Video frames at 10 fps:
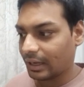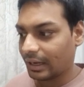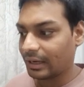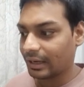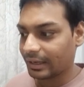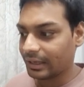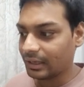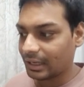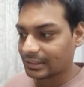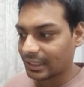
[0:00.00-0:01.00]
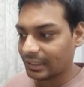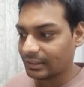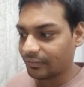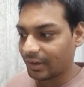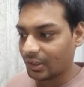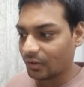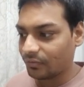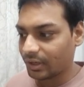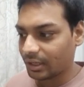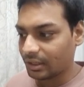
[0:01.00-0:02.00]
and again assign the value
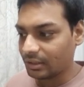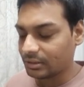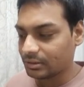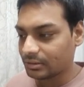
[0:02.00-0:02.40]
of current